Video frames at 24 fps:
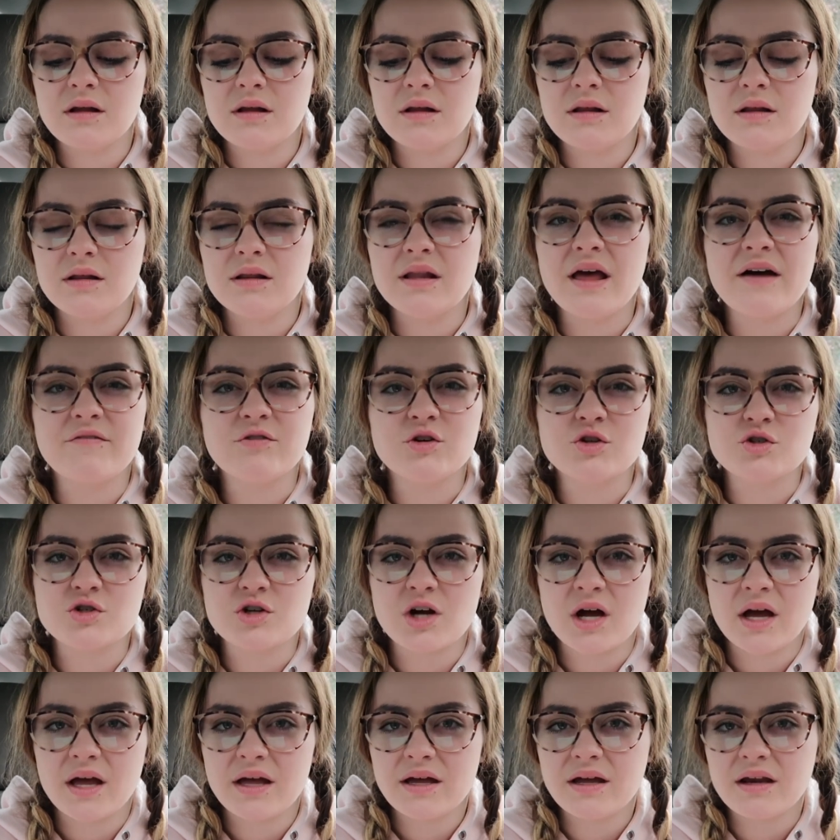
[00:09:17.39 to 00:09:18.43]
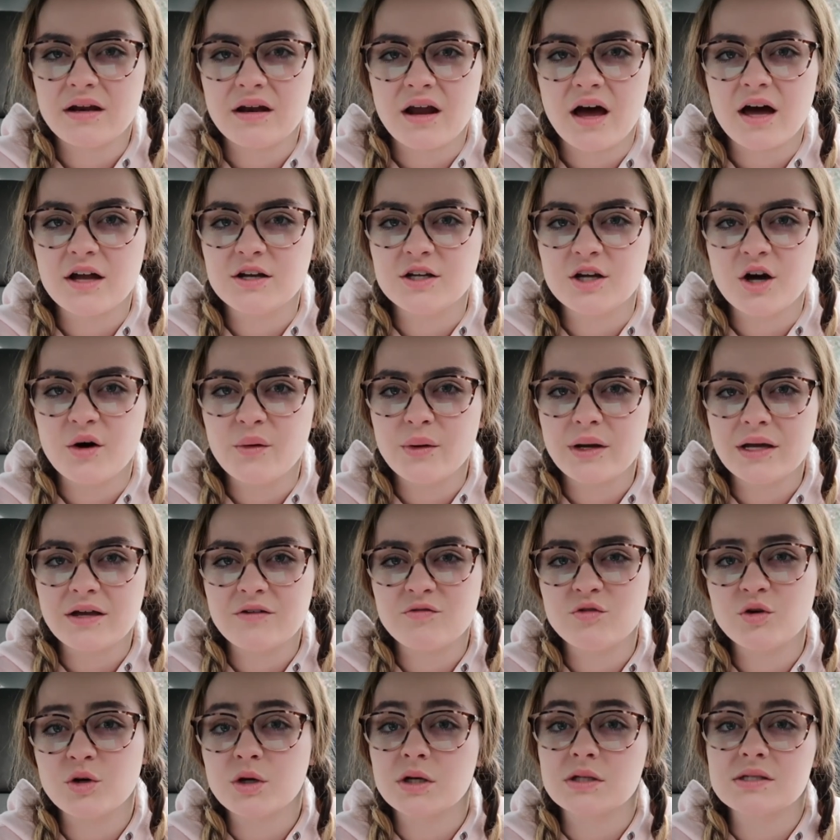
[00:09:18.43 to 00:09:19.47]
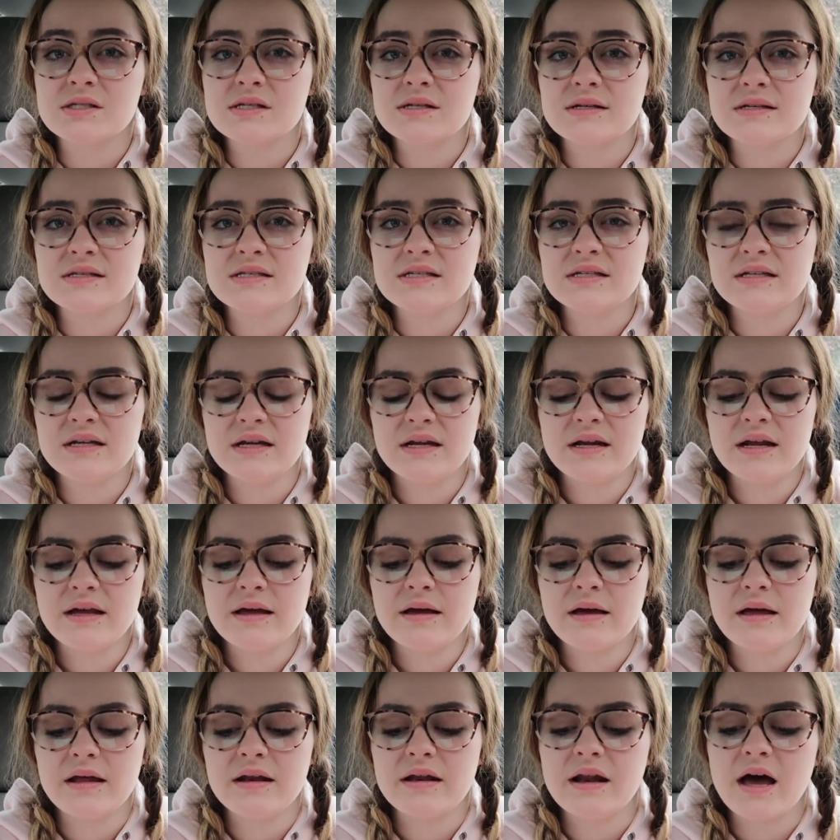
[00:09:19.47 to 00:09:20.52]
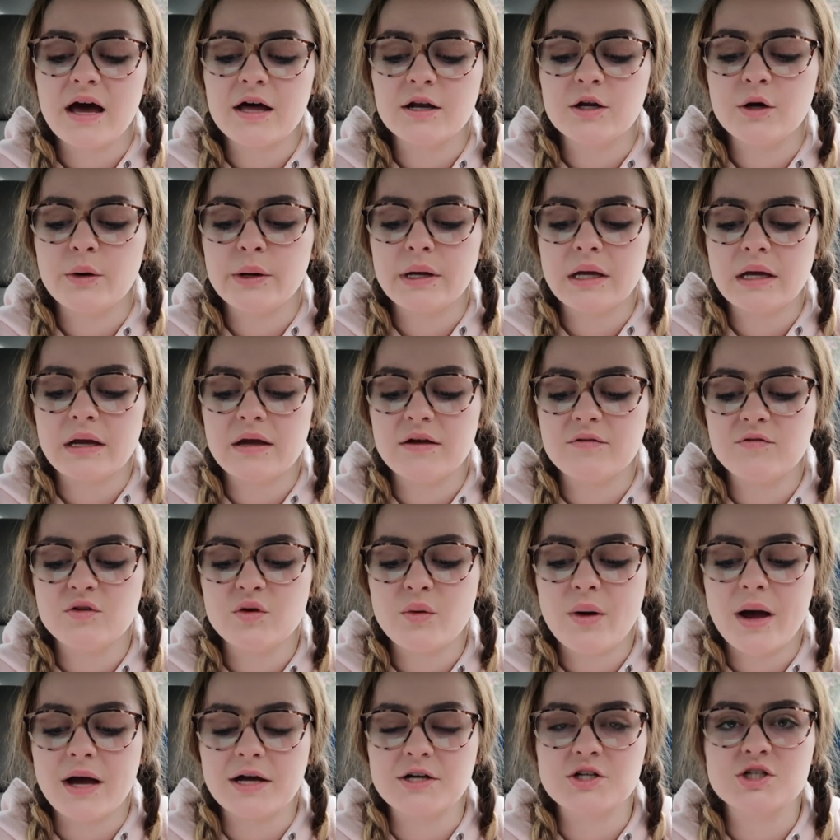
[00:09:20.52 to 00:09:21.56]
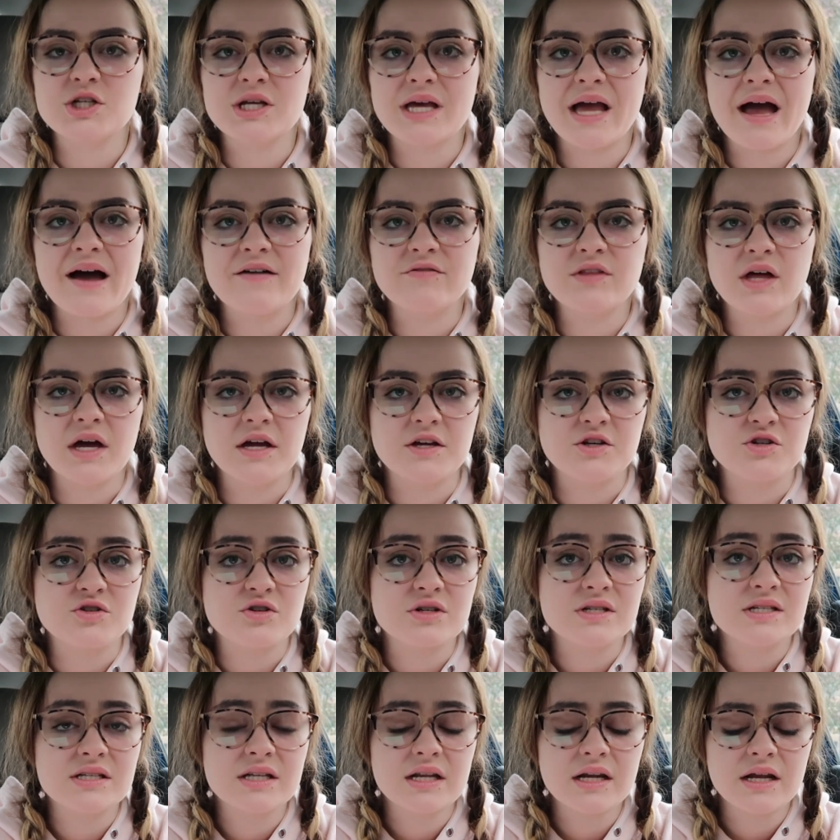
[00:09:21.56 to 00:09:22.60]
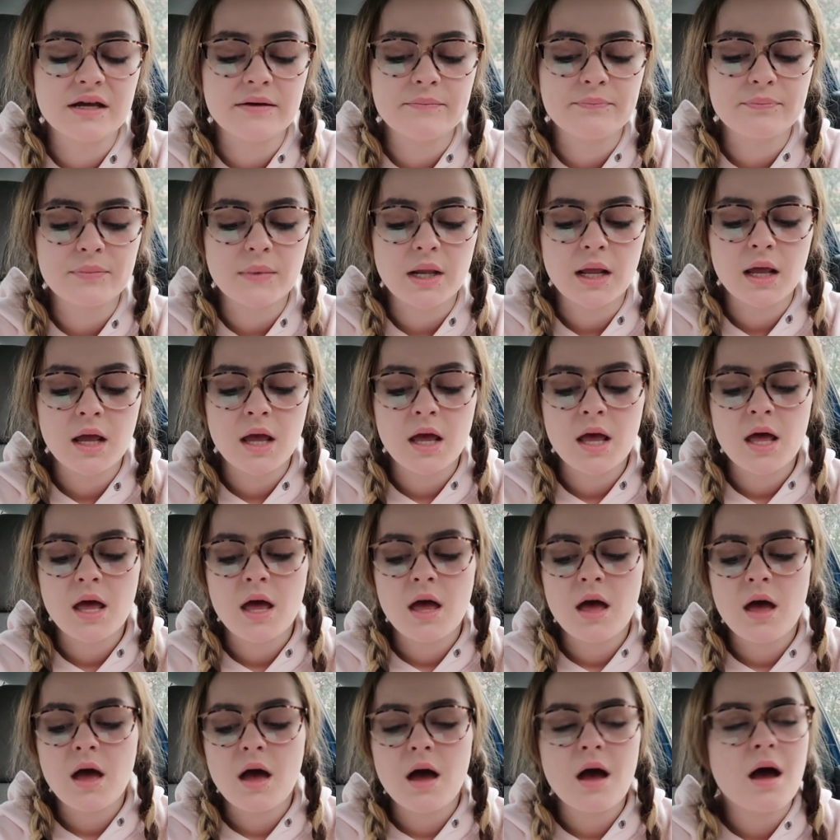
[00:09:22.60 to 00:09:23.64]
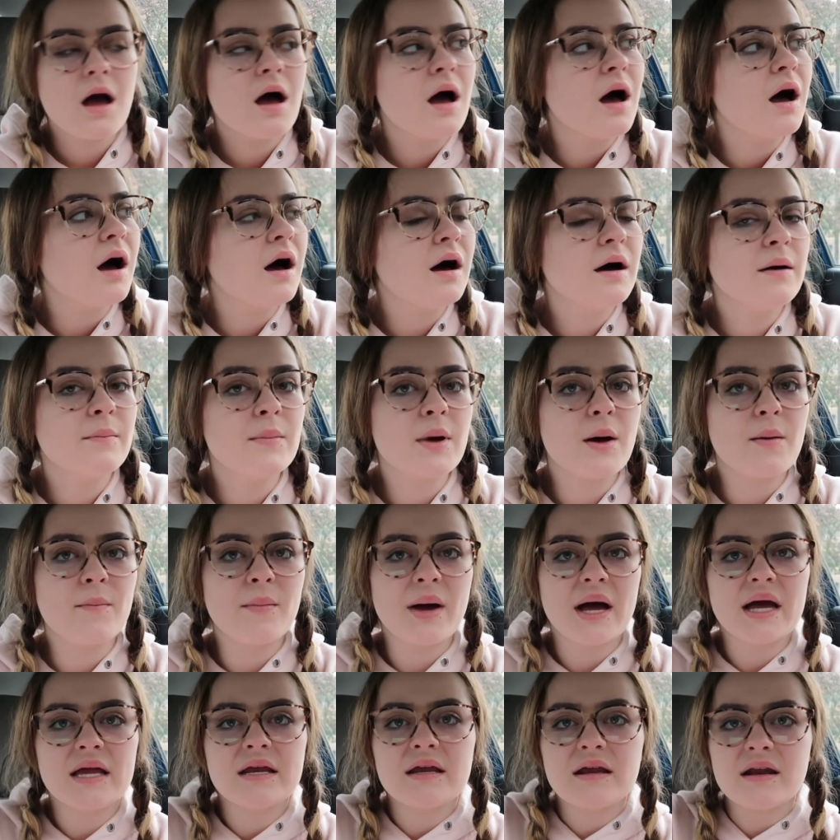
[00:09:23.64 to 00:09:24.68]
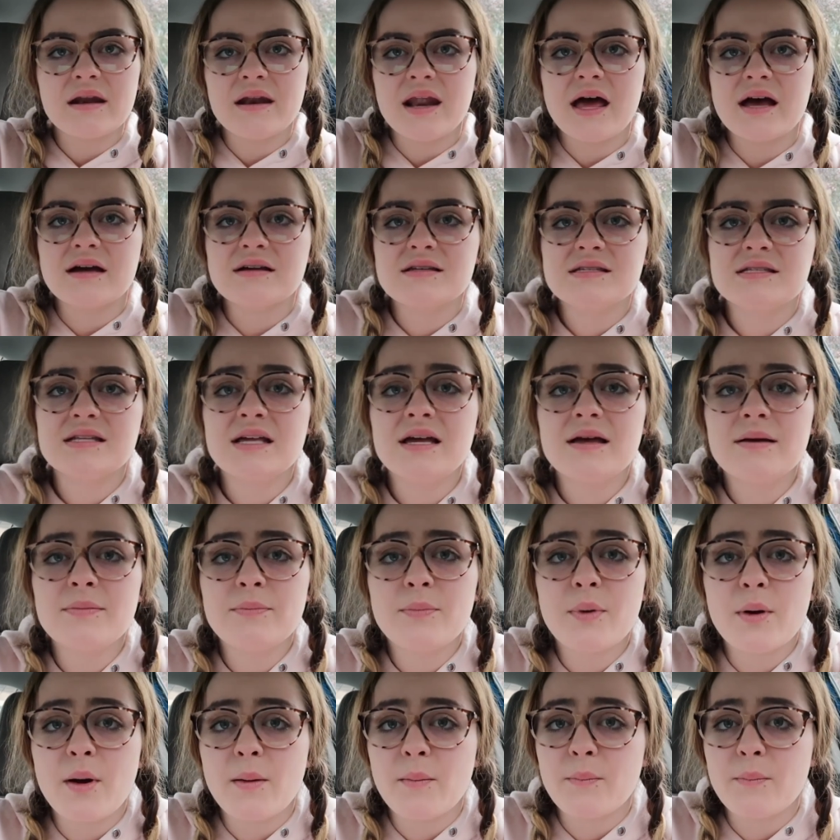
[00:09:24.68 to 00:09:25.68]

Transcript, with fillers: never trying and not knowing if you could succeed in it and not knowing if you actually have that interest in it. My next tip,